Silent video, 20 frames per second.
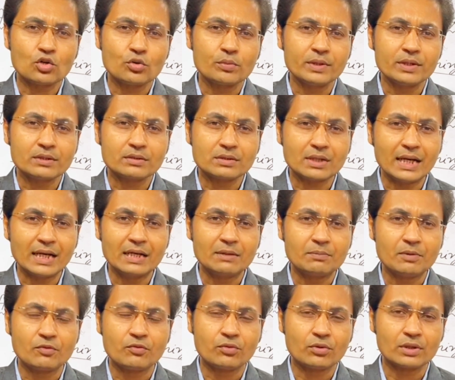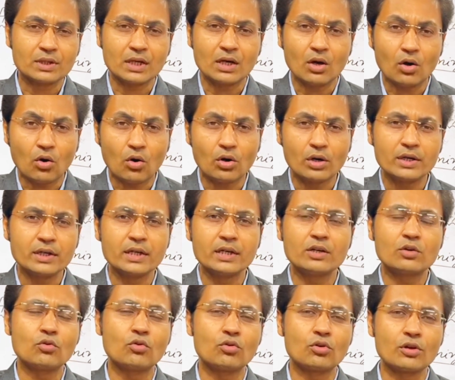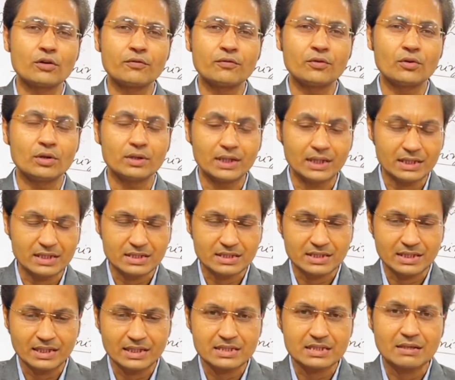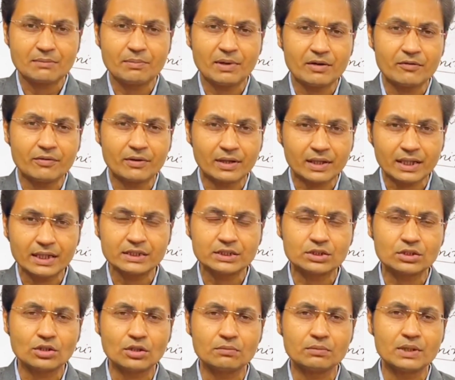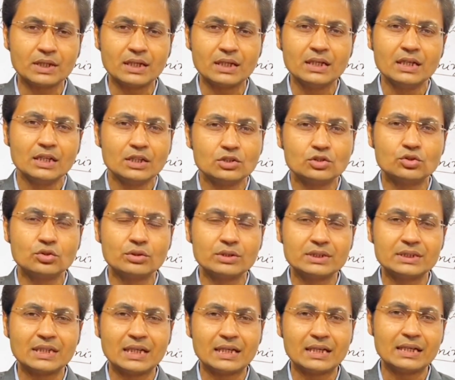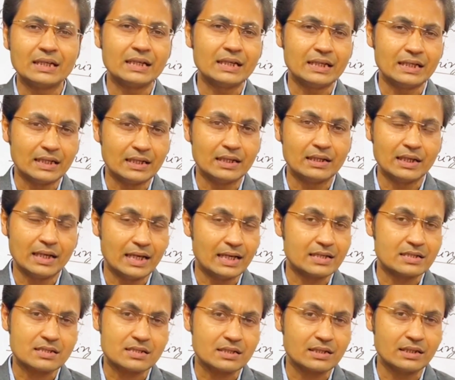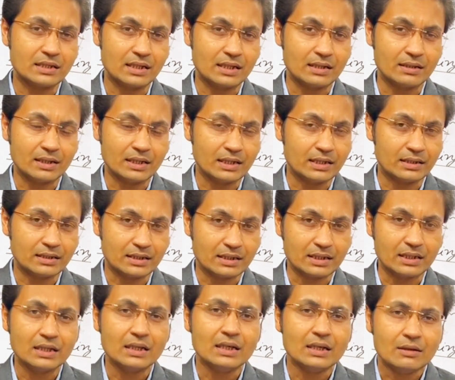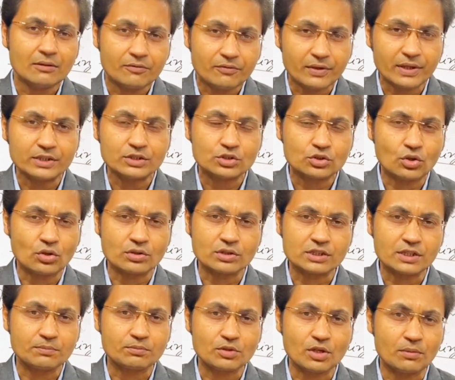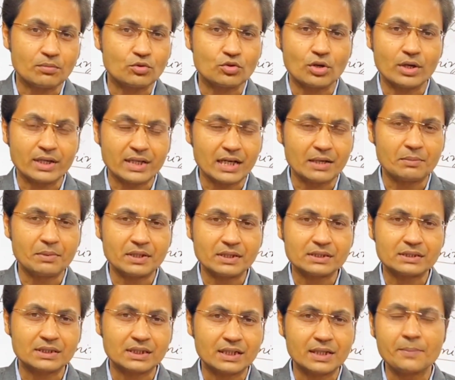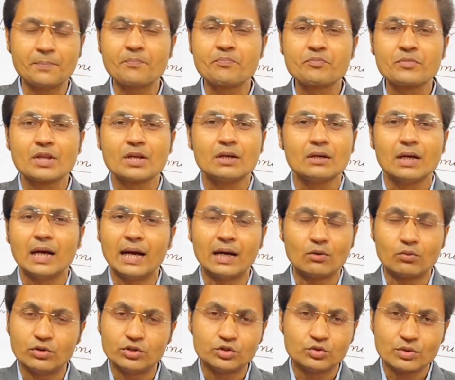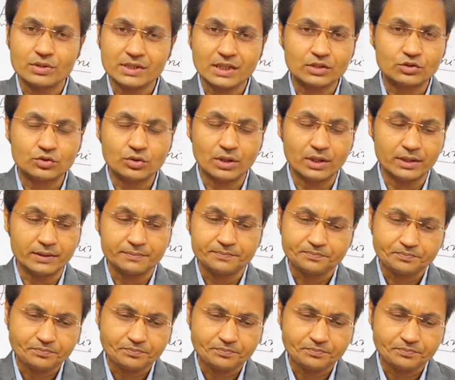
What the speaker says: to be tried before the ordinary court of law. That is, there is a bifurcation of the judiciary as in the French concept of droit administrative, and which was actually